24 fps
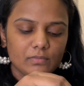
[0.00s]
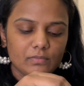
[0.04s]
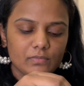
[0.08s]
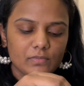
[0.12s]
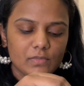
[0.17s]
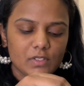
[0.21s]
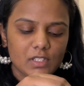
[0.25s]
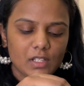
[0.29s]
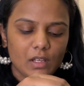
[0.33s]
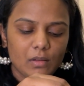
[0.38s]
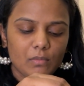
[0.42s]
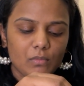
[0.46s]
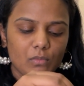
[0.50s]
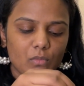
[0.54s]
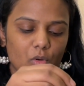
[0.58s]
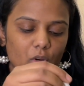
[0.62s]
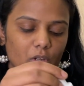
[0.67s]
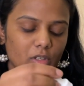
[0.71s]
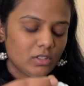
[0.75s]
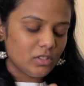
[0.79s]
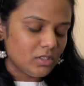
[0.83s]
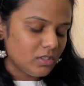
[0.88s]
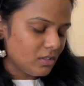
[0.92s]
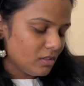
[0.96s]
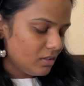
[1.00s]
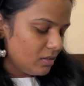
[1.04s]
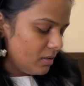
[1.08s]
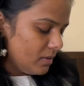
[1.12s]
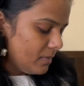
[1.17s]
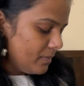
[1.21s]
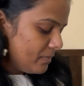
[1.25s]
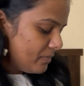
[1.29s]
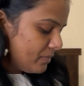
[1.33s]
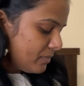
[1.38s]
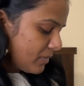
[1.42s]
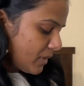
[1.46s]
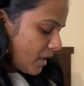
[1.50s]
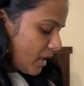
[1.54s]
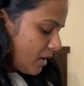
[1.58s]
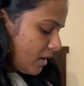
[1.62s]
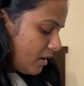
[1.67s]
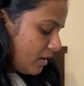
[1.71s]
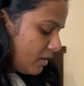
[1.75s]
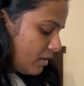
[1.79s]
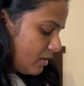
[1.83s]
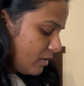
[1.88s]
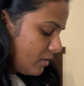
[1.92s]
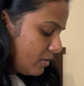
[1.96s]
some moisture
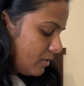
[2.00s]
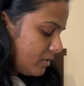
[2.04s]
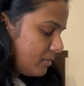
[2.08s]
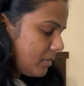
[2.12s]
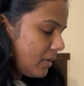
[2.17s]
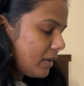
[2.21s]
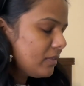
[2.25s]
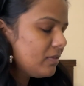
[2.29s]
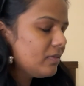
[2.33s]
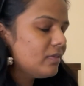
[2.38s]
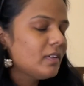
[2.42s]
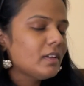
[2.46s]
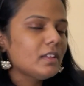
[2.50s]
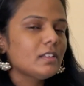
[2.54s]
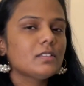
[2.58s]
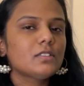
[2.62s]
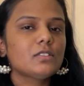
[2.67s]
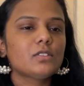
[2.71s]
on my face.